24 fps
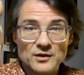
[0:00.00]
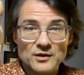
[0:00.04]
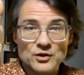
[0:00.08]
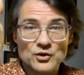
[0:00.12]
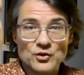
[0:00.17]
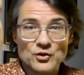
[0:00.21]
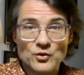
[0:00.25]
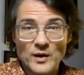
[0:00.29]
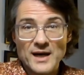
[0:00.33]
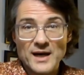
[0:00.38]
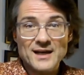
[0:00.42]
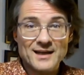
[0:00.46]

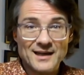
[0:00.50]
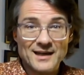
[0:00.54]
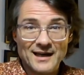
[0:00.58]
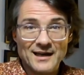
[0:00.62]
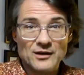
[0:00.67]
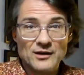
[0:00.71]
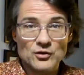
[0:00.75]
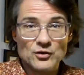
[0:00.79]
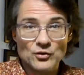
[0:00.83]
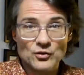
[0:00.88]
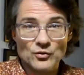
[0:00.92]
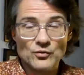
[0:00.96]
straight
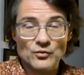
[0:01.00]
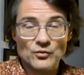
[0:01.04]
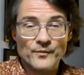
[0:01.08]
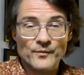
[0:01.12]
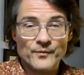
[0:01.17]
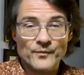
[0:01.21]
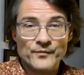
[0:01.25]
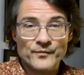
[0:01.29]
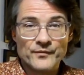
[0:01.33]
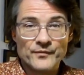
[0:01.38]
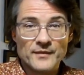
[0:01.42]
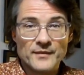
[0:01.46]
into
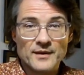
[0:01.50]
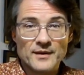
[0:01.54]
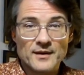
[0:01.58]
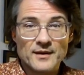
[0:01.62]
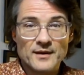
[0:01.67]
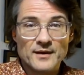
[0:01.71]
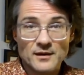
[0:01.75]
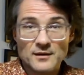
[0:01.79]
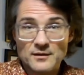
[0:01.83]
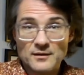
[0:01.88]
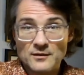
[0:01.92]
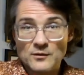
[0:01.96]

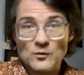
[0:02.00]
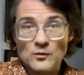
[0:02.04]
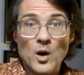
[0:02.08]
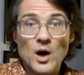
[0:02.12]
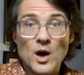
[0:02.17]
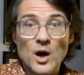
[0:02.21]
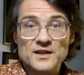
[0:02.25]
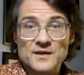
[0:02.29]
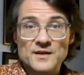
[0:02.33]
one